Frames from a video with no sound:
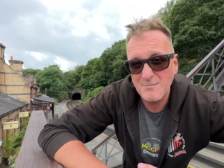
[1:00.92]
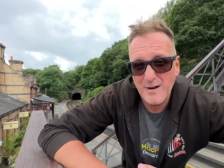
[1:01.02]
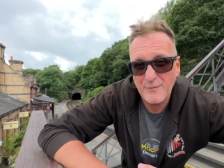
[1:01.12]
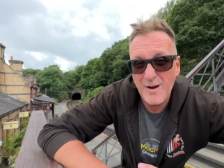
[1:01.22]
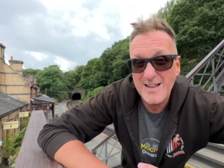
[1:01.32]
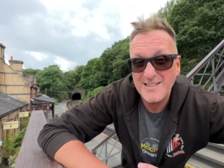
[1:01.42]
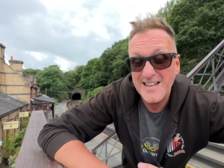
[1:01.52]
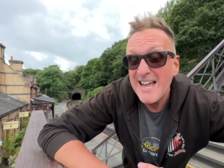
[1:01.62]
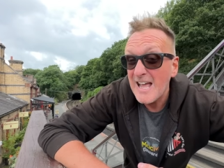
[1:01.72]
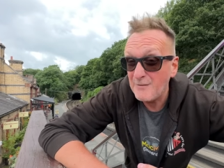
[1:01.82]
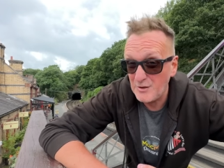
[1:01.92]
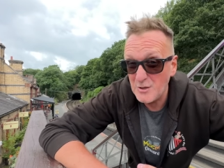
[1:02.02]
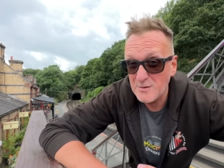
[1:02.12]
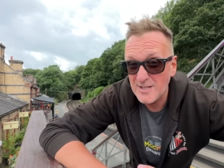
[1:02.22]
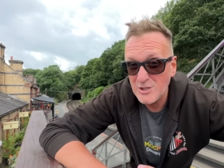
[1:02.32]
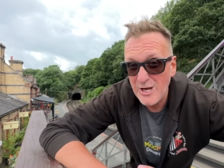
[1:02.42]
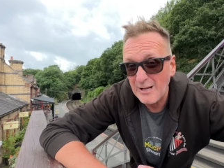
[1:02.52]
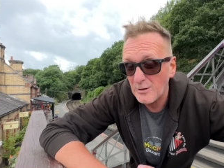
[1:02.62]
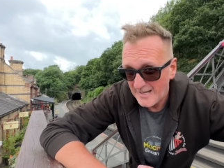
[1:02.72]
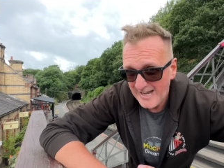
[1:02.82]
my friends if you're new to the
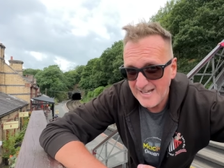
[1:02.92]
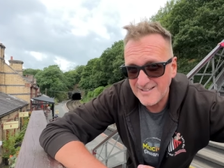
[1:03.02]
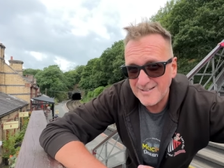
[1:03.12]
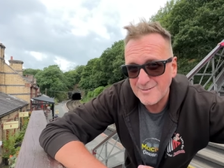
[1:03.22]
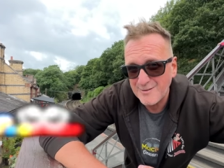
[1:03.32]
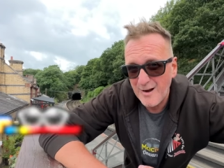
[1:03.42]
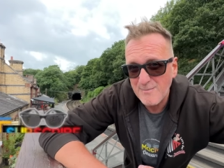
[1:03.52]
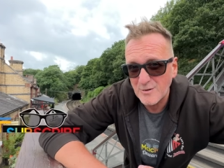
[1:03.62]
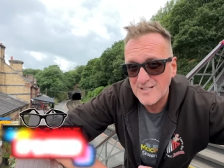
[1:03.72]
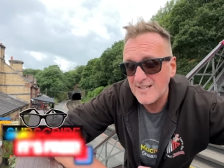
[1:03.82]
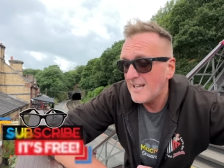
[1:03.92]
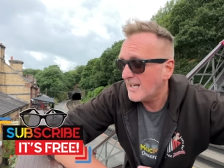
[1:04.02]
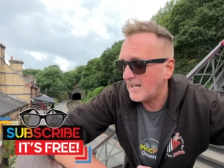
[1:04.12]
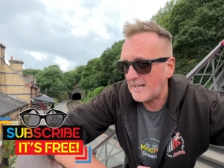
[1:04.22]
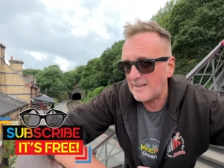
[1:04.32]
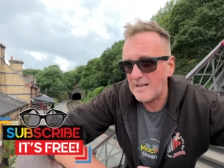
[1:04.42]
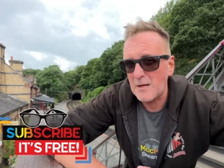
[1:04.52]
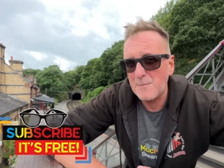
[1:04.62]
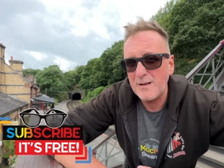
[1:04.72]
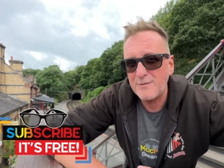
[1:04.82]
channel hit the subscribe button click the
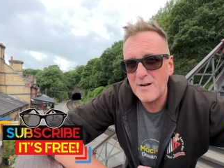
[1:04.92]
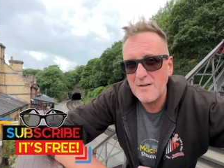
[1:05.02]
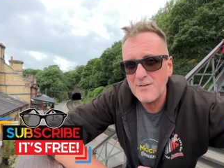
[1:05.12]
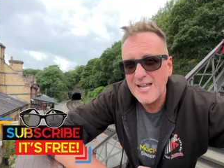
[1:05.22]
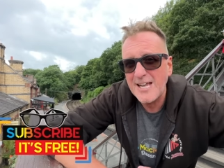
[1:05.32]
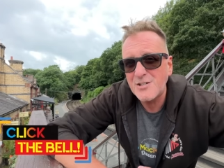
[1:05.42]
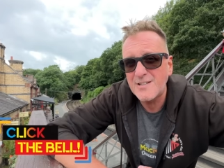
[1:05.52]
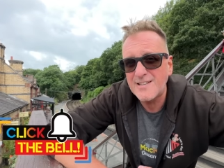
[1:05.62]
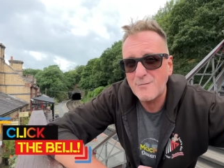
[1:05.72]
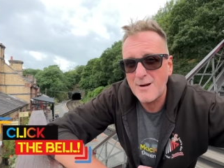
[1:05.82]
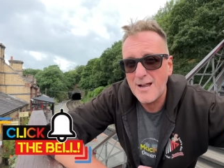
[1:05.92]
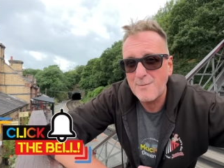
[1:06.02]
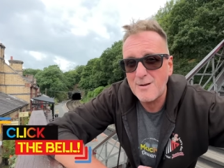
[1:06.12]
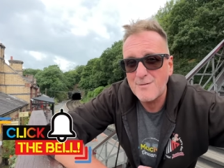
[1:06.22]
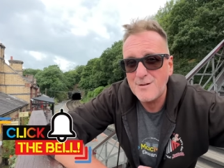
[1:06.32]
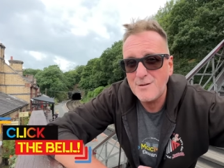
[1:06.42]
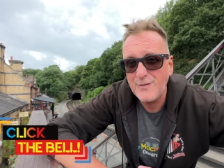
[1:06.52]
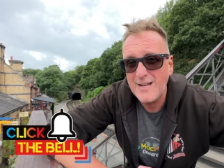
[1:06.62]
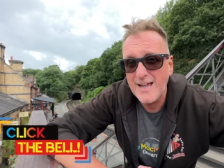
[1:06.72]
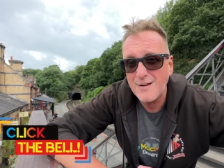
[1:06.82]
little bell for notifications of when I upload new
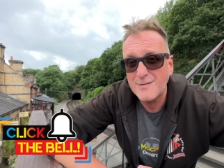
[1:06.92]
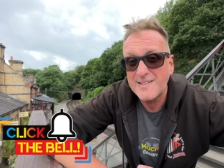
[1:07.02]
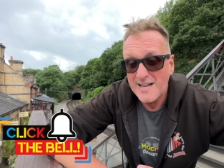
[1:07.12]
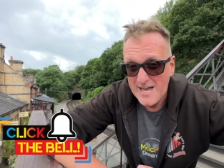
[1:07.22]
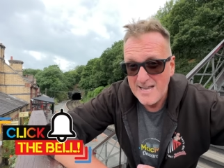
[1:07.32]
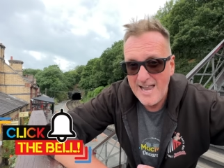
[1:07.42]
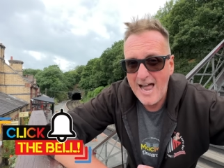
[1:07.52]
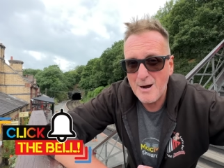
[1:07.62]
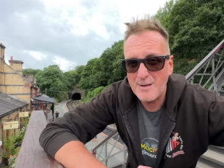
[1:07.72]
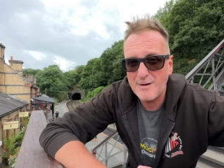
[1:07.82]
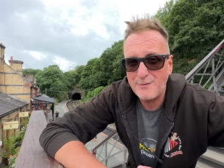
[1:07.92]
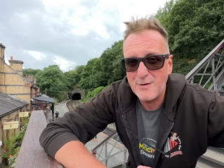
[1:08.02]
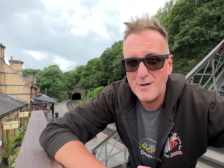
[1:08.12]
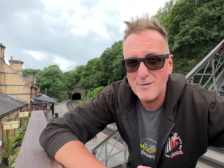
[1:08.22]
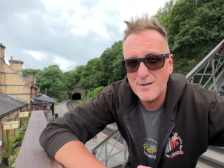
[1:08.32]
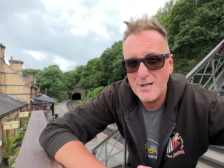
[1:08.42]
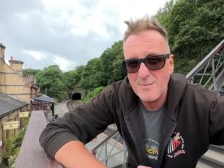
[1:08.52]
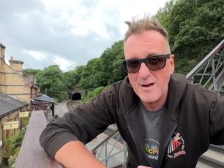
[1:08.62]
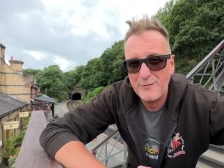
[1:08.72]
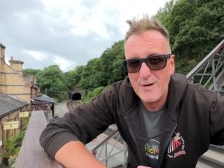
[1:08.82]
videos videos. Now without further ado
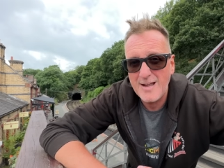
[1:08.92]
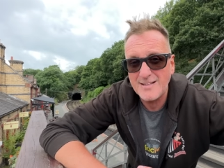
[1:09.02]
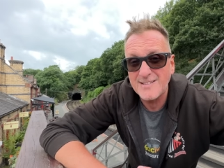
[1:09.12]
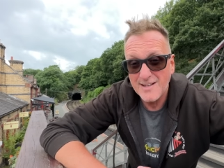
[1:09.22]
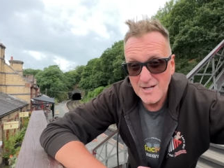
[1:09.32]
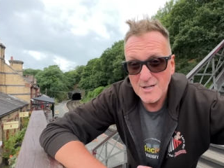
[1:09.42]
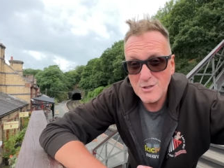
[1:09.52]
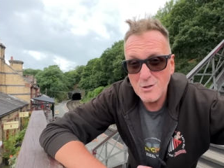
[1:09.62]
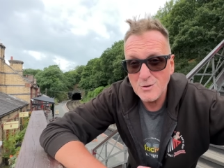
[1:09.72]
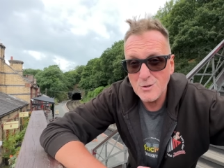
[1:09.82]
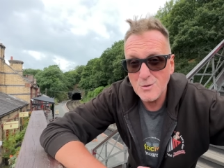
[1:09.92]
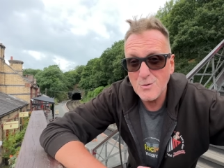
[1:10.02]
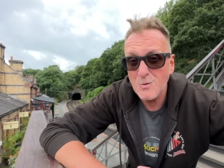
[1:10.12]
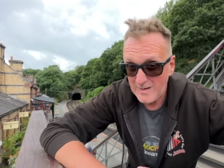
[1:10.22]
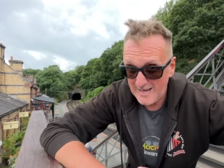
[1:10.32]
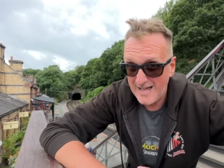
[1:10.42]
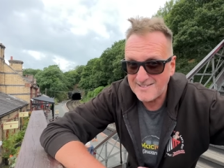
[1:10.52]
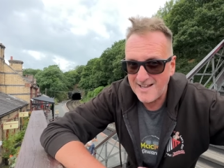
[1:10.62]
my friends, choo choo, let's